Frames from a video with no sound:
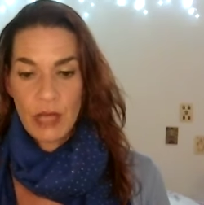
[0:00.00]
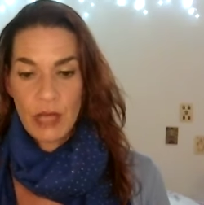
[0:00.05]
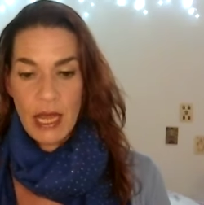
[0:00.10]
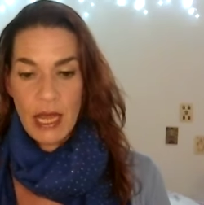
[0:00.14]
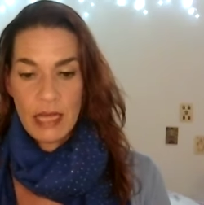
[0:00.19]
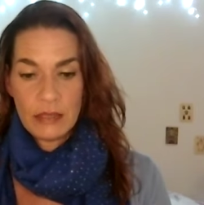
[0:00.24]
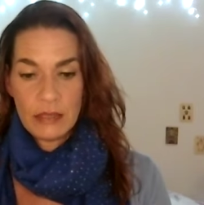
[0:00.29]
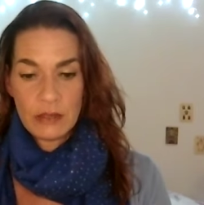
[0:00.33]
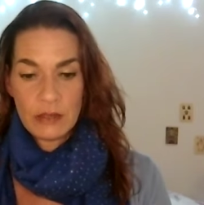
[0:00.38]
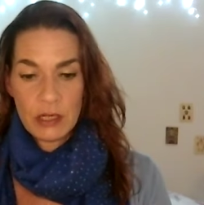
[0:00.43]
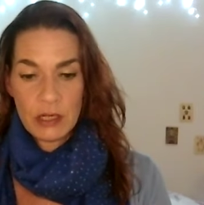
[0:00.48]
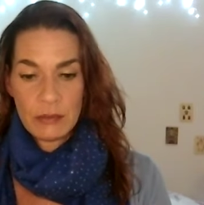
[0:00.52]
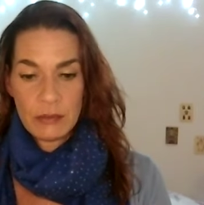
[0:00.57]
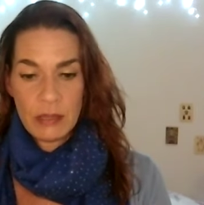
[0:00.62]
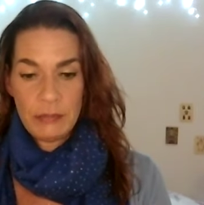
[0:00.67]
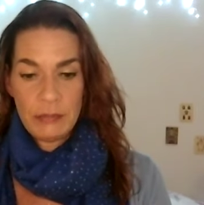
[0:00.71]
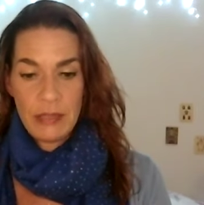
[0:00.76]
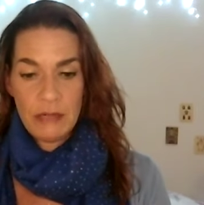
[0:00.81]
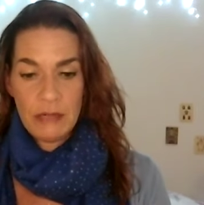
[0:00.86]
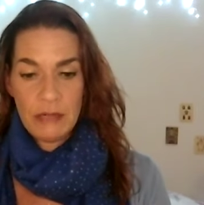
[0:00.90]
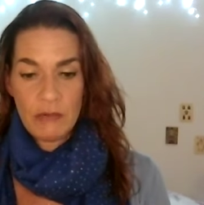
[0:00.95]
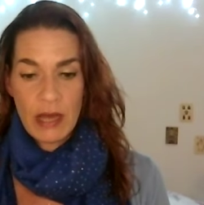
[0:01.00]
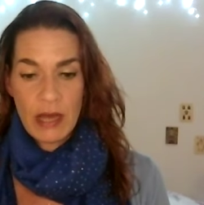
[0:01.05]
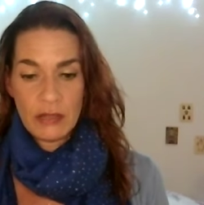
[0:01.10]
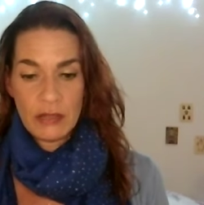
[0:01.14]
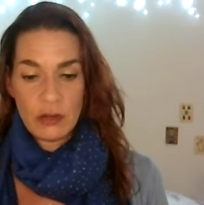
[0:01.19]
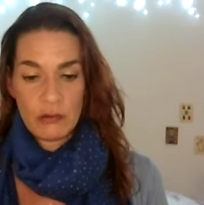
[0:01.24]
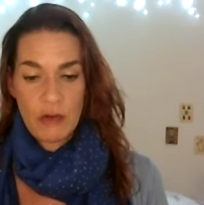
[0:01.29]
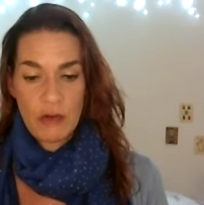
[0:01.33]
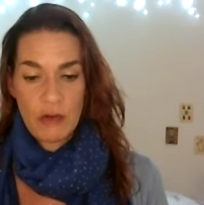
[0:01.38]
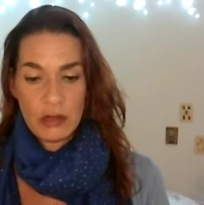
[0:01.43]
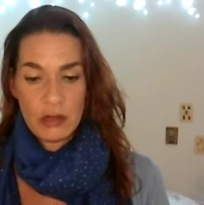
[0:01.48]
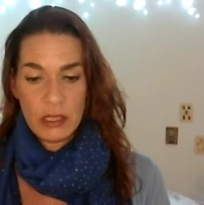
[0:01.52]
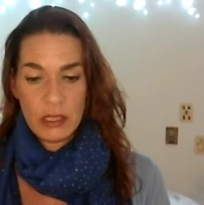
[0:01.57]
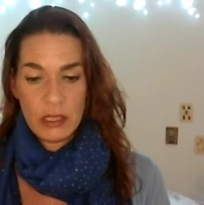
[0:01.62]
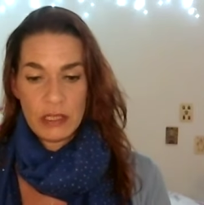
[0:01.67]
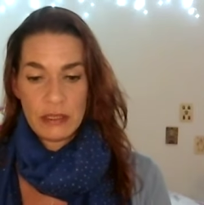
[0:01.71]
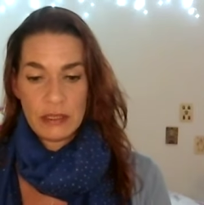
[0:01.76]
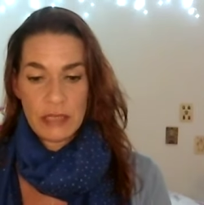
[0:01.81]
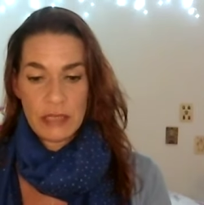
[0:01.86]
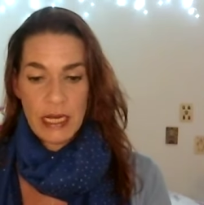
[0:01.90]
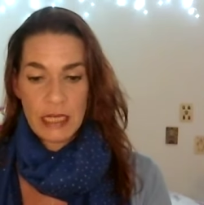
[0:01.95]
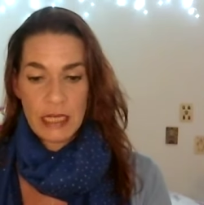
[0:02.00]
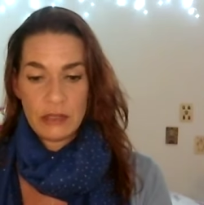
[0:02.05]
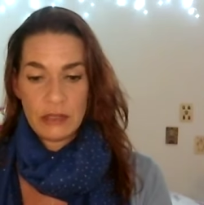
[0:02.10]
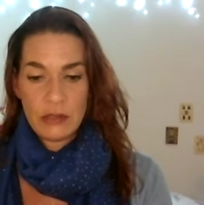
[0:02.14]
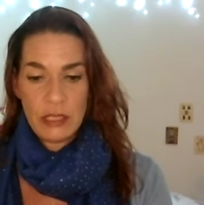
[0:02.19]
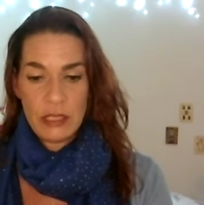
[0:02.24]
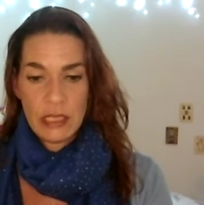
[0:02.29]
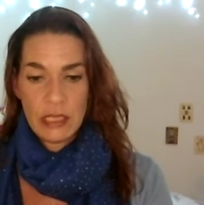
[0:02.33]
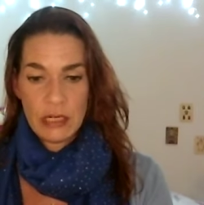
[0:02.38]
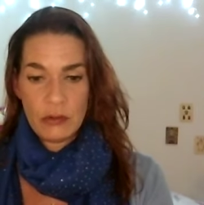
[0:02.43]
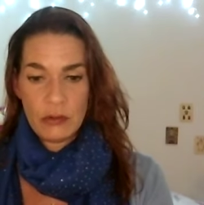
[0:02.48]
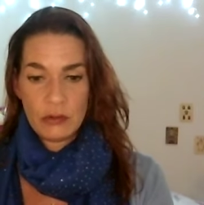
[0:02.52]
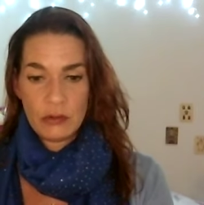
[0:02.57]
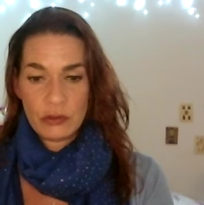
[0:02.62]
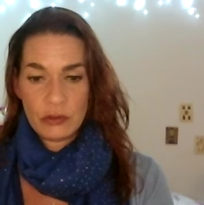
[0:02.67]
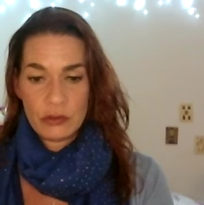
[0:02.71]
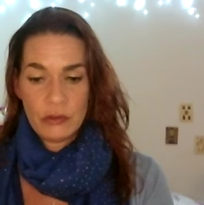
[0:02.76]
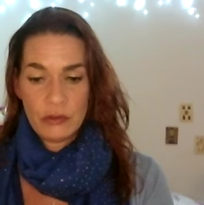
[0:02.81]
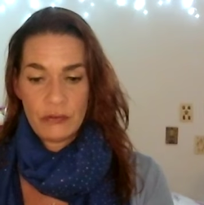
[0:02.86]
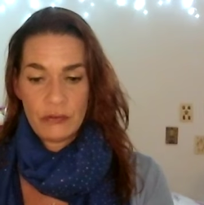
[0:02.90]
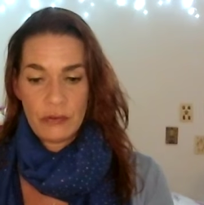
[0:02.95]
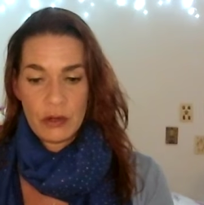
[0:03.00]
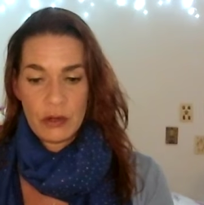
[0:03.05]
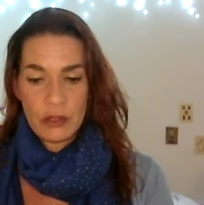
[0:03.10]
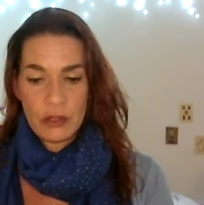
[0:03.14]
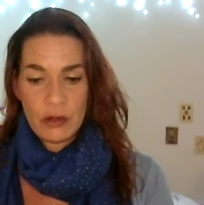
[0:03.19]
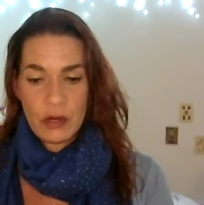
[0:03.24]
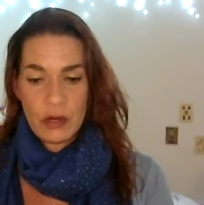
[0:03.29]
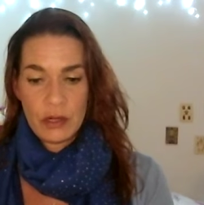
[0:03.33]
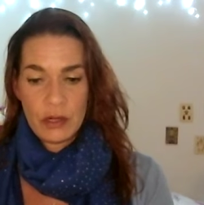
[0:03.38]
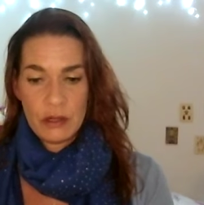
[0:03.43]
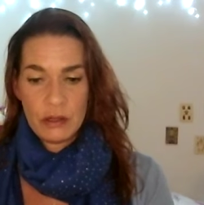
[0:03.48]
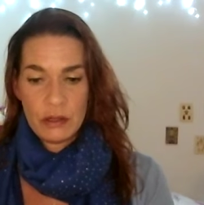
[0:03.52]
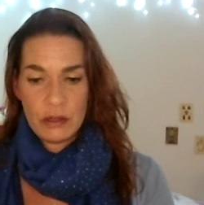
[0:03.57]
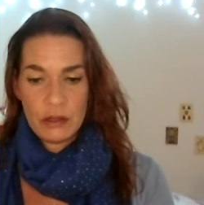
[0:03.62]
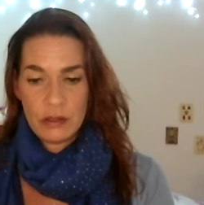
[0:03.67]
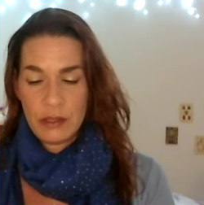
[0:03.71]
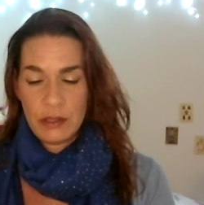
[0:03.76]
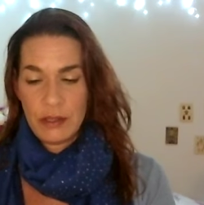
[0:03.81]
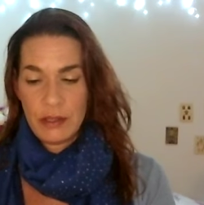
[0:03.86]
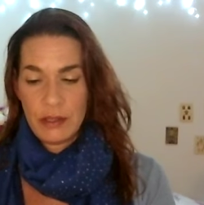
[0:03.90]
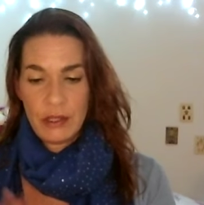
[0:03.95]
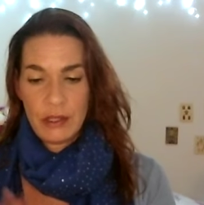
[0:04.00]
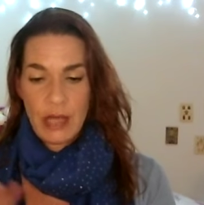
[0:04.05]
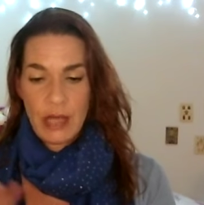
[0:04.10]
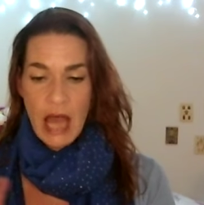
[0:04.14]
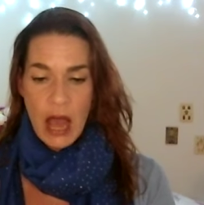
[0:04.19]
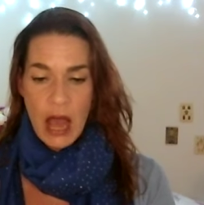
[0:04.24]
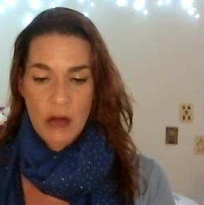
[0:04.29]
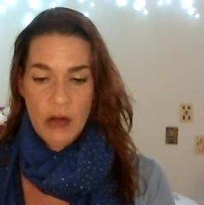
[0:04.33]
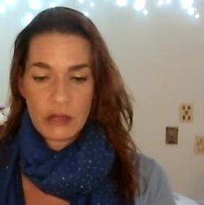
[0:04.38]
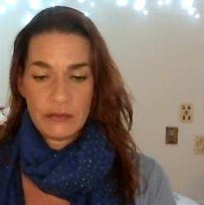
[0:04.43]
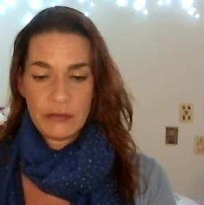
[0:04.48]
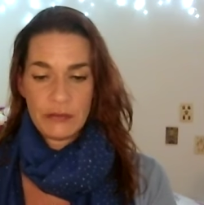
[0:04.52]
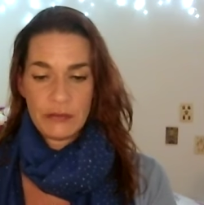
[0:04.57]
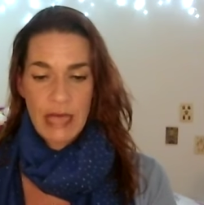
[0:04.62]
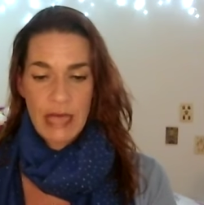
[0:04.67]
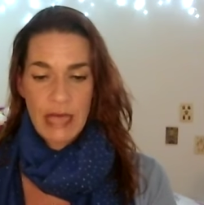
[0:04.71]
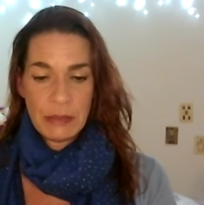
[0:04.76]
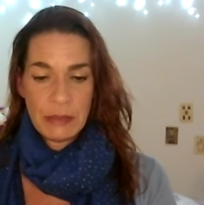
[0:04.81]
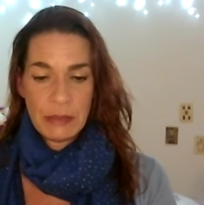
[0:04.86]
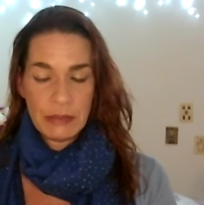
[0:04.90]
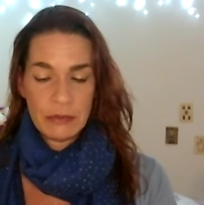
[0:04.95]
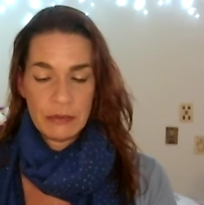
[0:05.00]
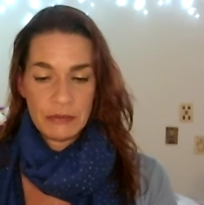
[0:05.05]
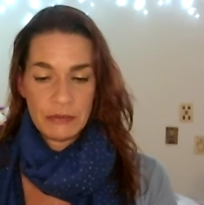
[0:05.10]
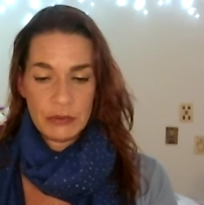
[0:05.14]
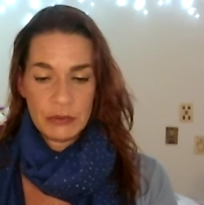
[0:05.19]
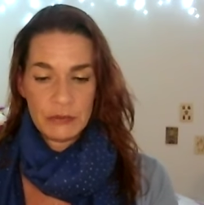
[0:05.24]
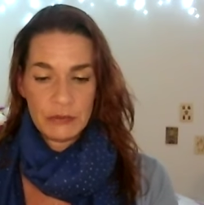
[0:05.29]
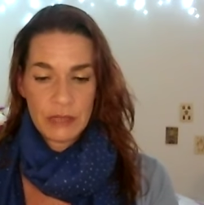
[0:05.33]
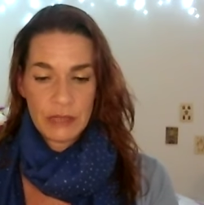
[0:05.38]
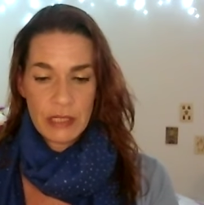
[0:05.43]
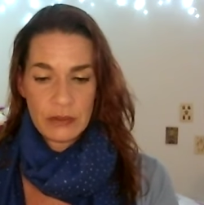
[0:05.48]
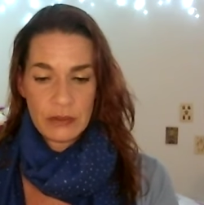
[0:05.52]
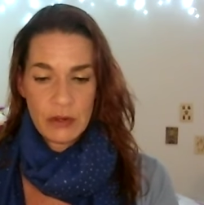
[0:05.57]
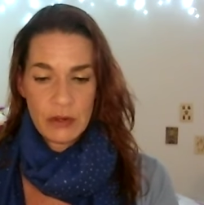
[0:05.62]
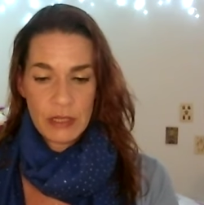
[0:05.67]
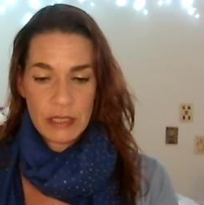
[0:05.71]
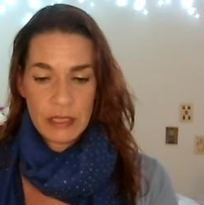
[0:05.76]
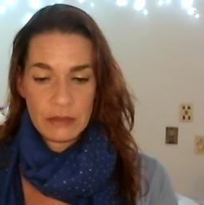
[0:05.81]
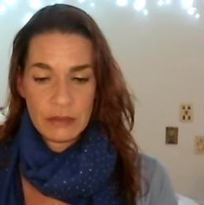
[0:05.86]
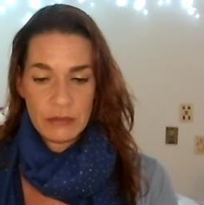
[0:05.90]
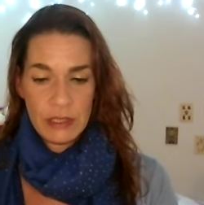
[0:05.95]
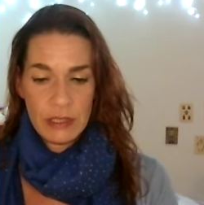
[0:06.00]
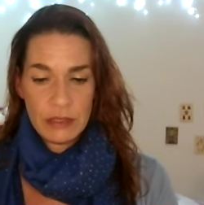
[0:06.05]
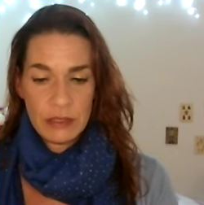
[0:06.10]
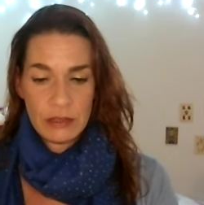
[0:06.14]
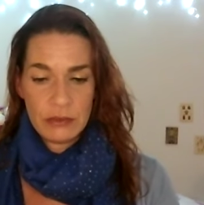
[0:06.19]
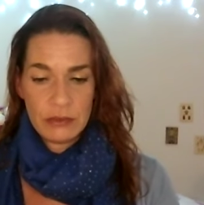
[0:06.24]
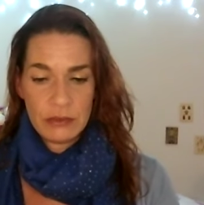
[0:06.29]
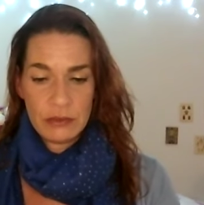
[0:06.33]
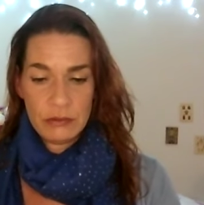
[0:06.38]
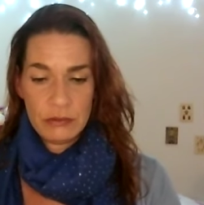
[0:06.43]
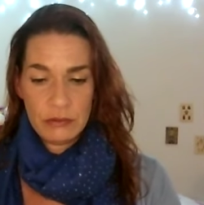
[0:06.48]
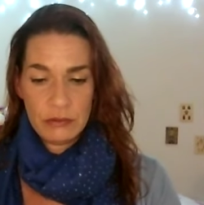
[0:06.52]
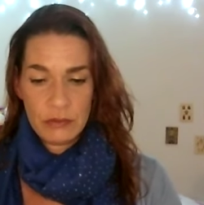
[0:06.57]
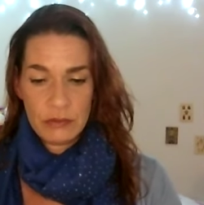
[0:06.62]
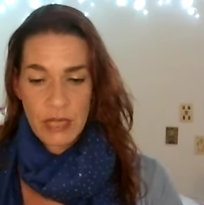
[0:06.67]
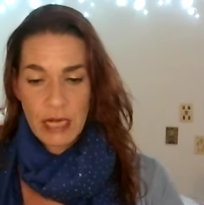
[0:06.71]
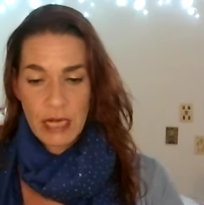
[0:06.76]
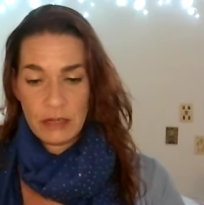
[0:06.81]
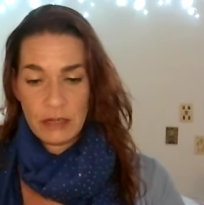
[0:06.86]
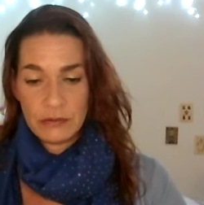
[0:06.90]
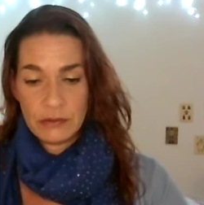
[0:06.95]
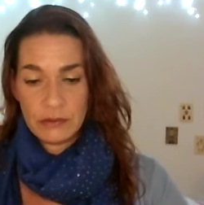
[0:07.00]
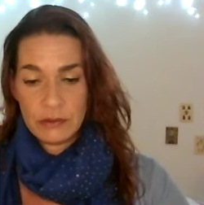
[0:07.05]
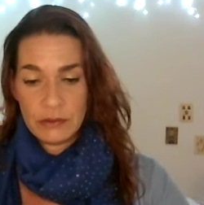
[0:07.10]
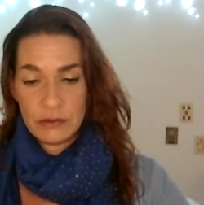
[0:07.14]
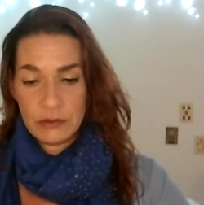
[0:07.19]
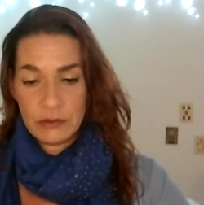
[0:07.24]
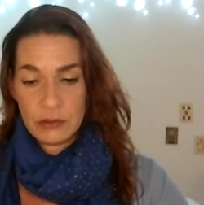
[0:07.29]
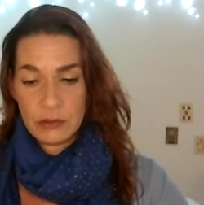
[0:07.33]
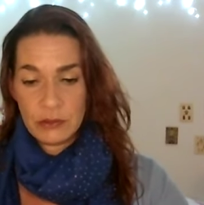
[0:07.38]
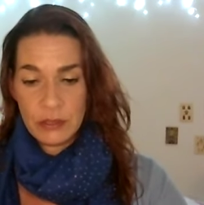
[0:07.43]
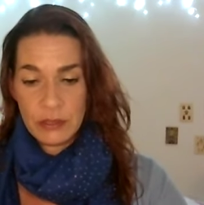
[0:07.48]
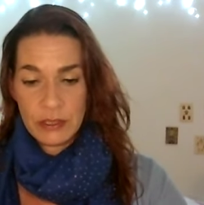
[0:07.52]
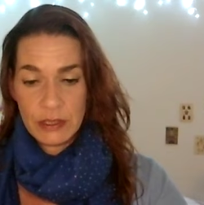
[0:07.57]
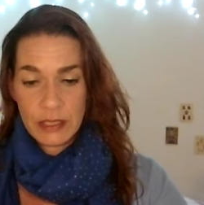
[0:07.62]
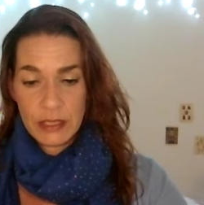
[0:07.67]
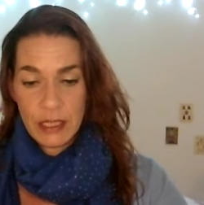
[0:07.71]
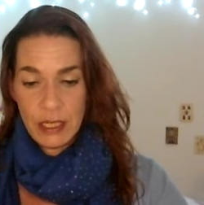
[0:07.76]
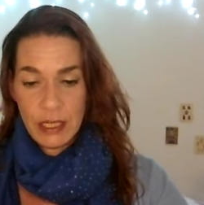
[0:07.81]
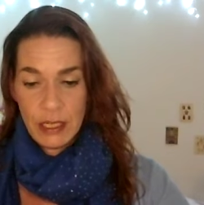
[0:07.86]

Okay, it's not about being right or wrong. It's like you either know truth or you're out of alignment with truth. That's all that's really kind of true.